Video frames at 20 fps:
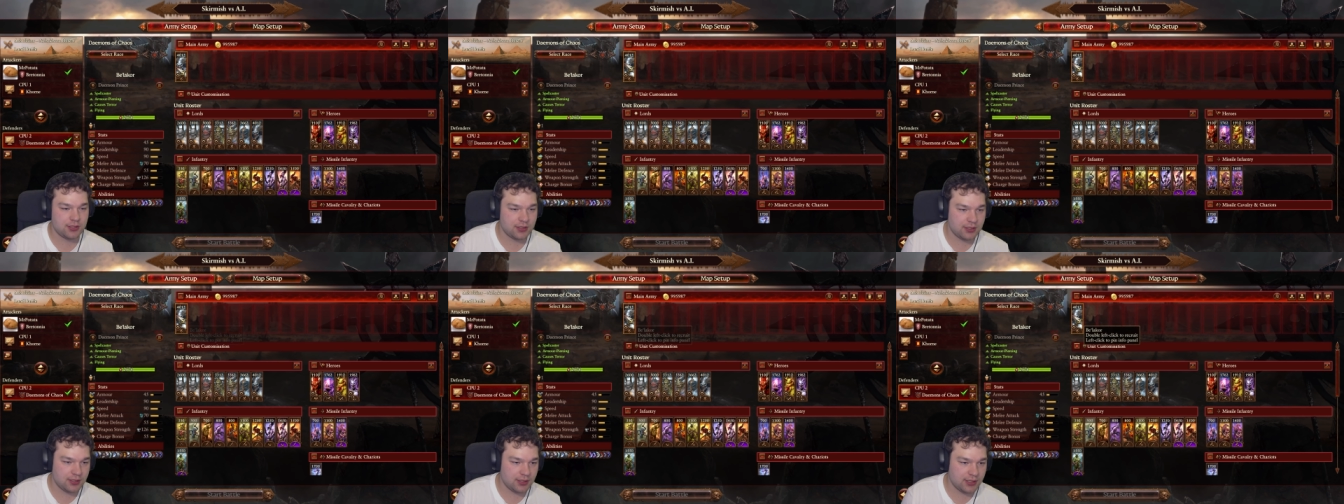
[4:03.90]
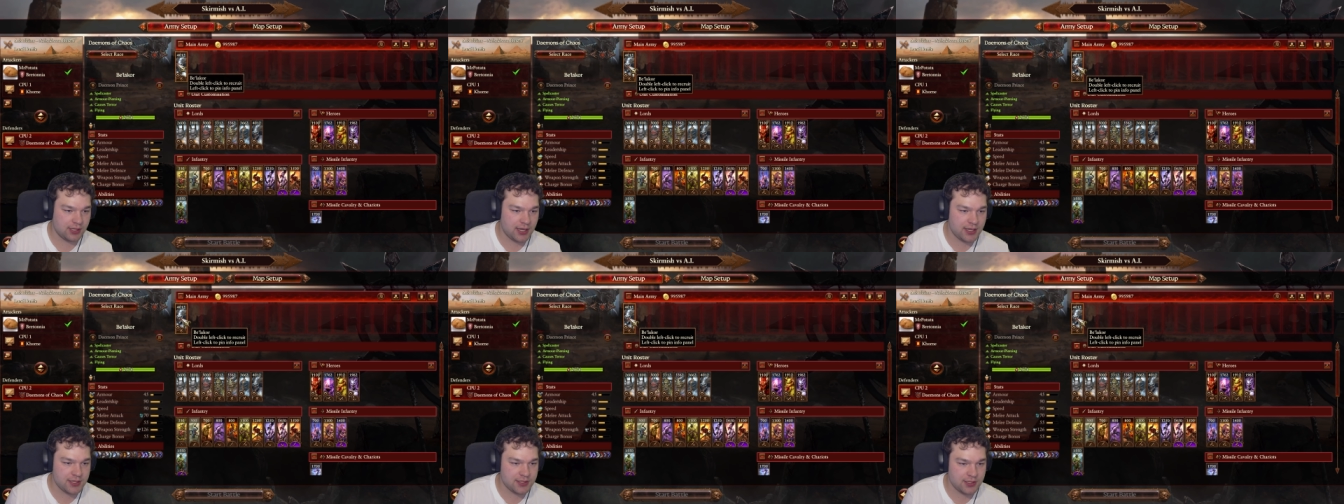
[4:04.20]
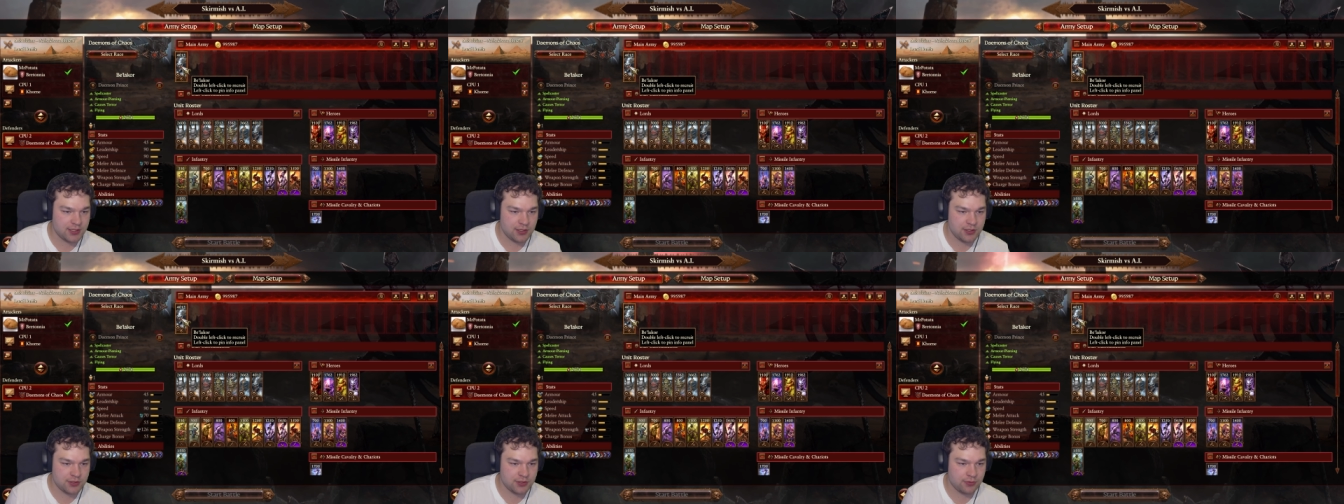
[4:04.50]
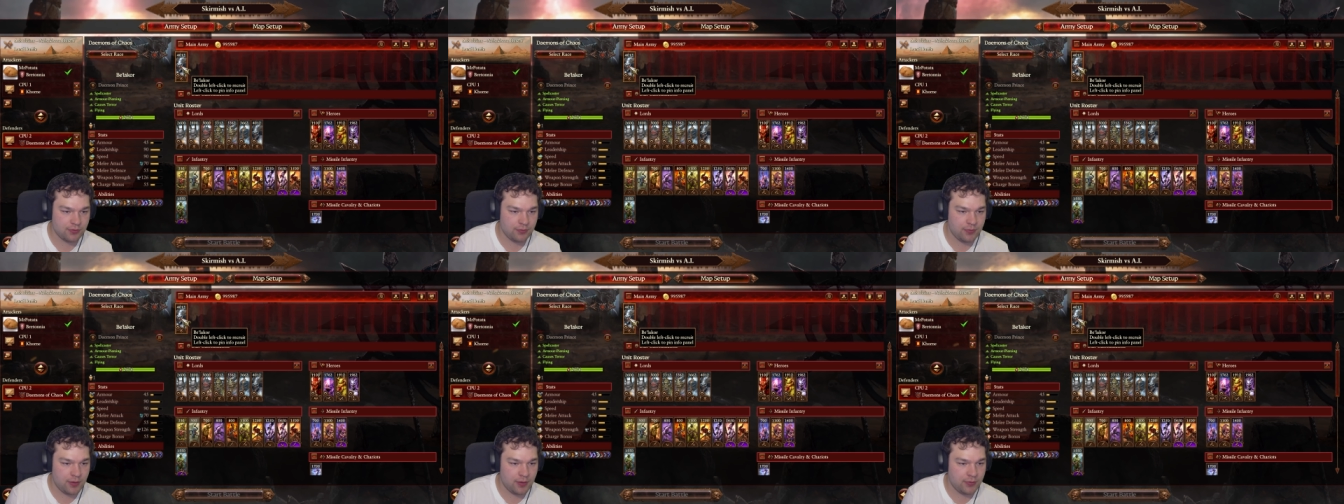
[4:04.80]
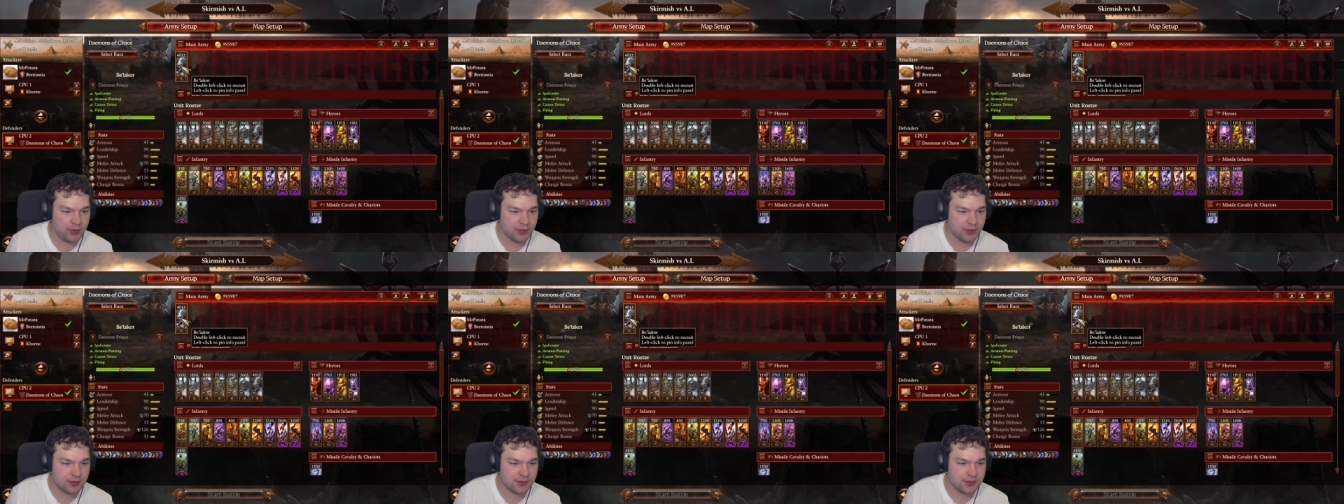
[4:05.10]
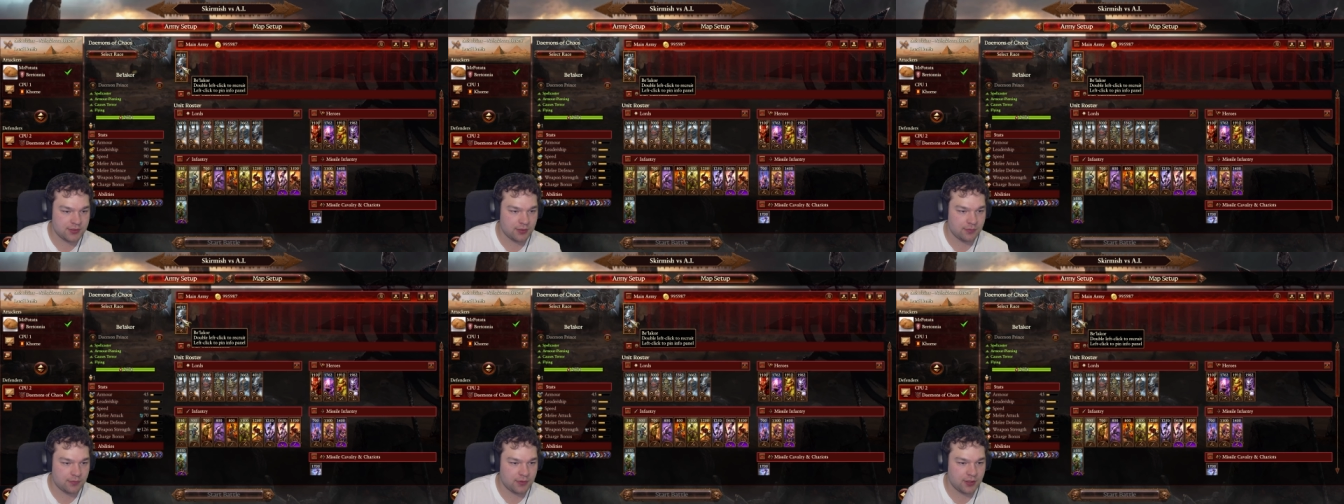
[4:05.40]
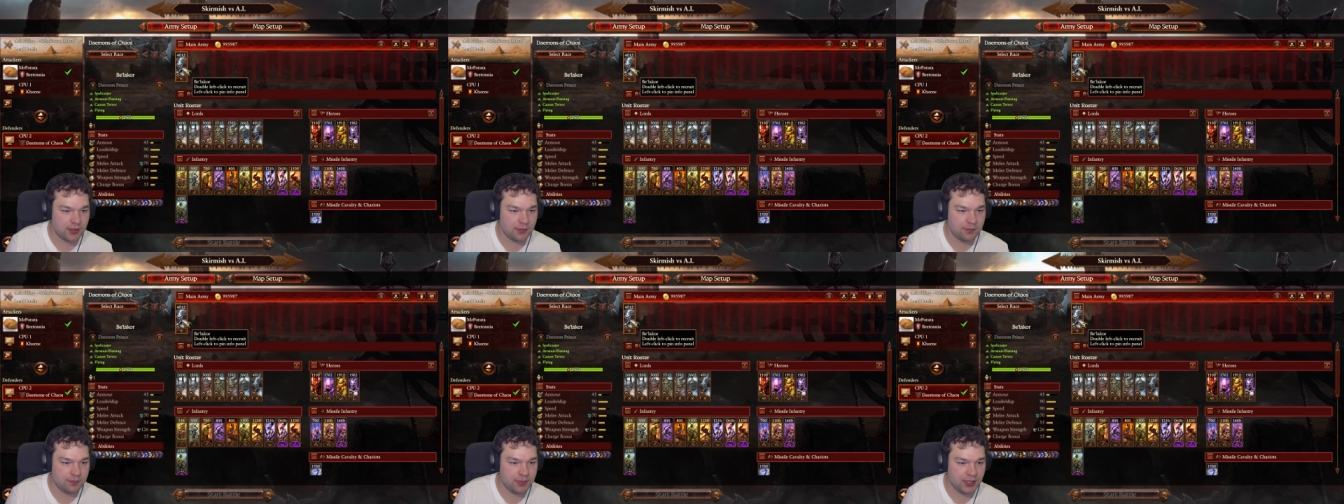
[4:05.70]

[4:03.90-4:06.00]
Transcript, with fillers: Guys, I just remembered something.